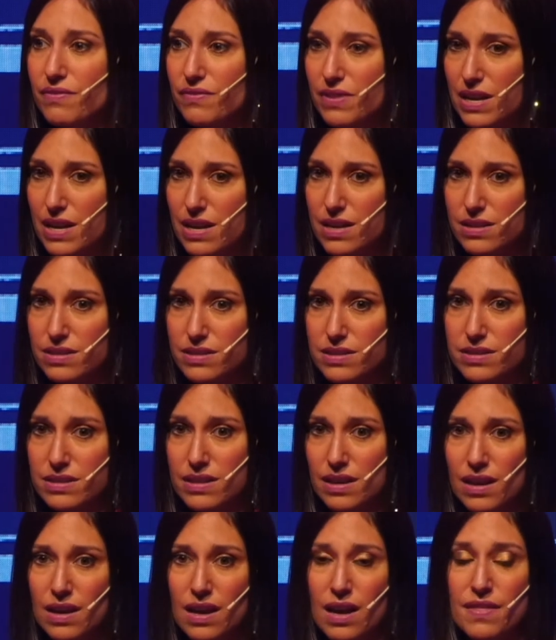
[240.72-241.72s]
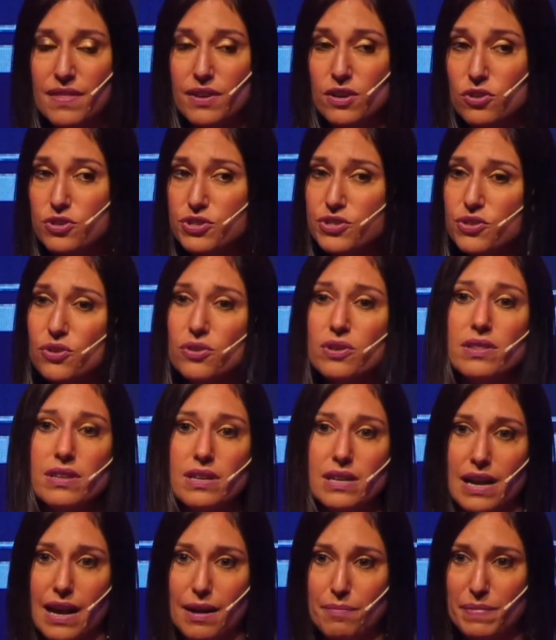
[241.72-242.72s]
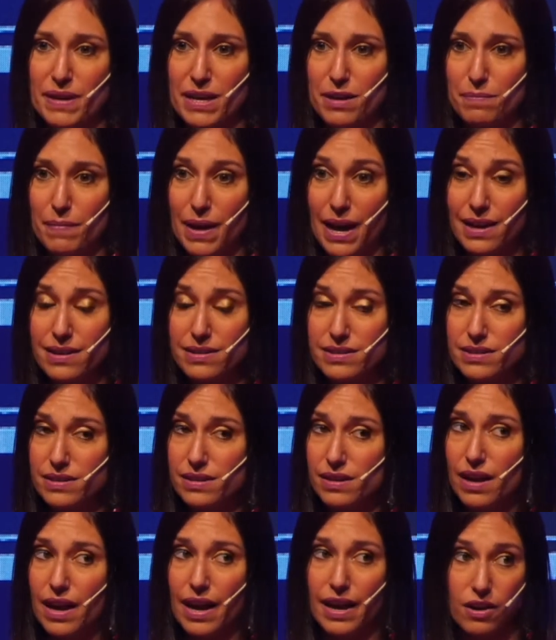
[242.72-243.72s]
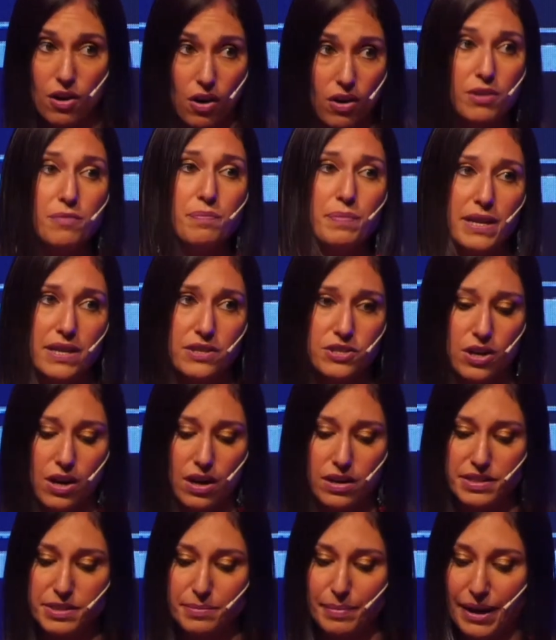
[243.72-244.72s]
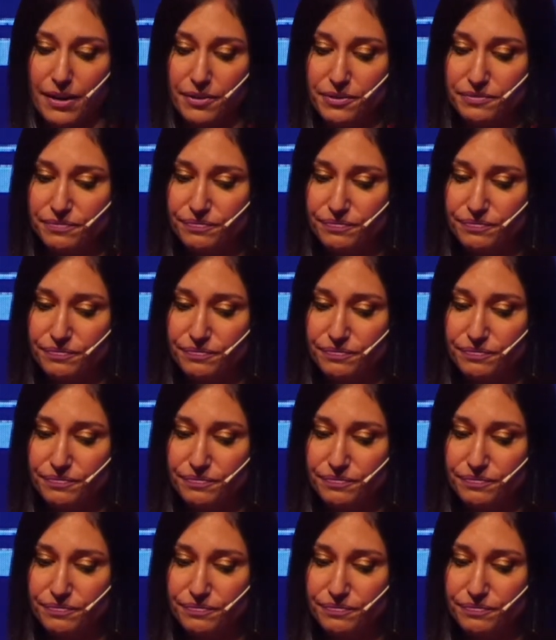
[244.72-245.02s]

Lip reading: needs that are certainly not being met and aren't being talked about.